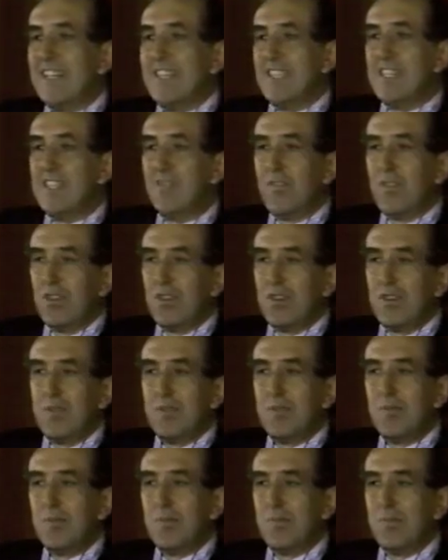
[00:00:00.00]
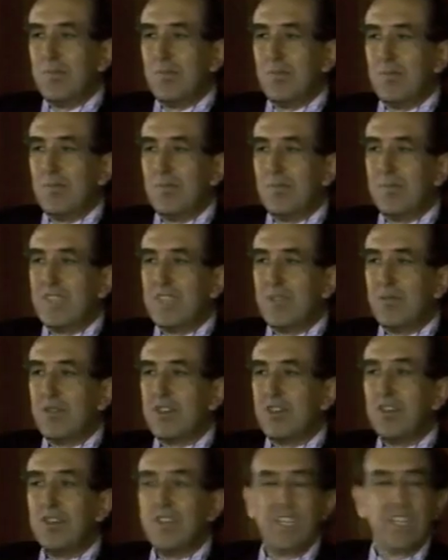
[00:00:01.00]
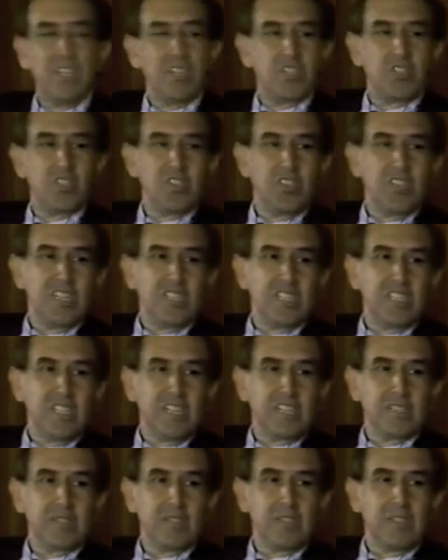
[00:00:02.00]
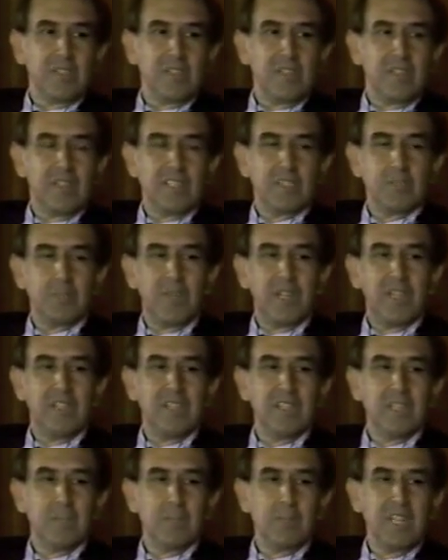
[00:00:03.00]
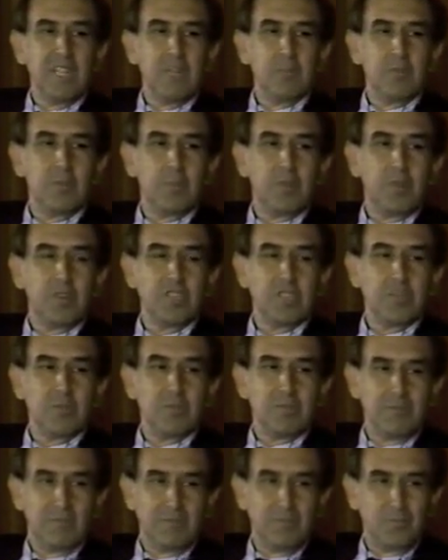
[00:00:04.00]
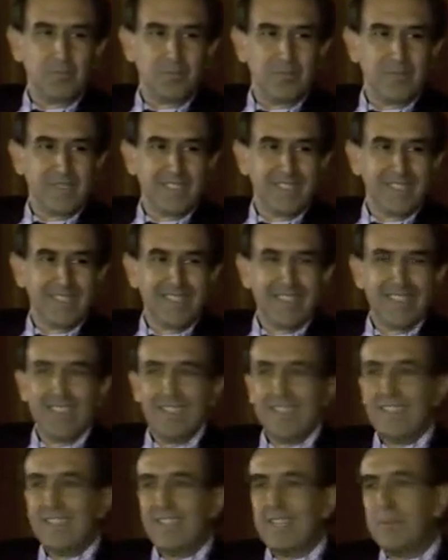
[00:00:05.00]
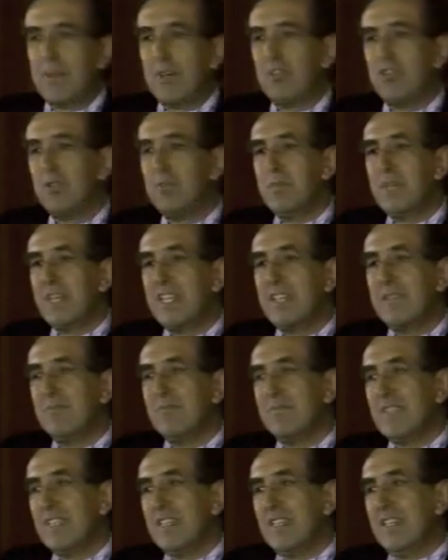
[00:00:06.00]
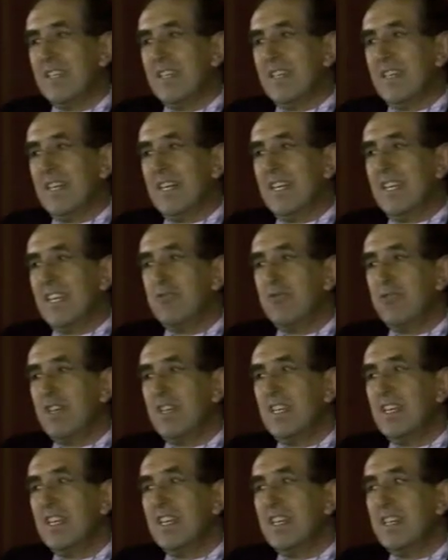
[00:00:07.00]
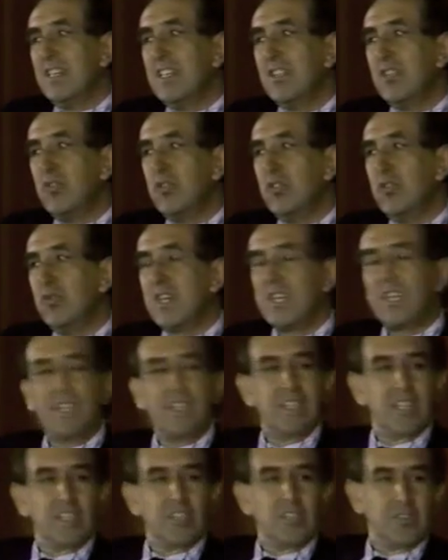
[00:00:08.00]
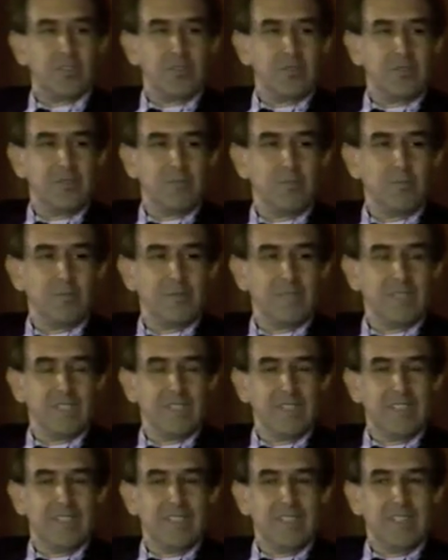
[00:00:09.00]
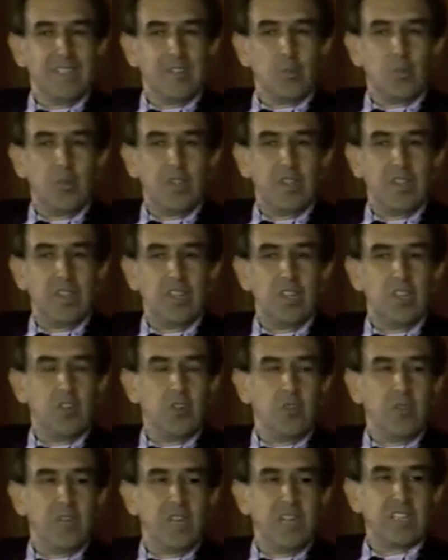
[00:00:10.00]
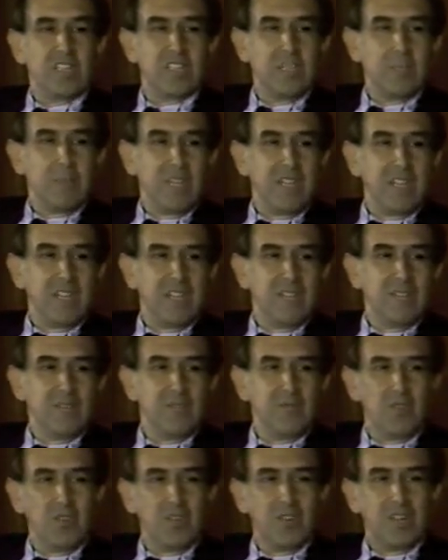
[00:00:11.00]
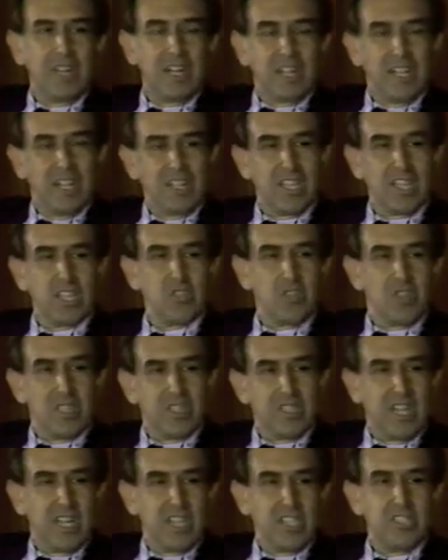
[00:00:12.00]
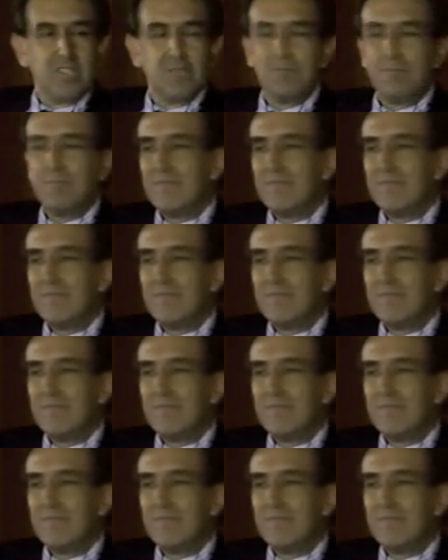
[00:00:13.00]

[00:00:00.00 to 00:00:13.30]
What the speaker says: Therefore, they were only interested in spending the minimum possible amount of money. And I really learned to do architecture with no extra money for architecture as such.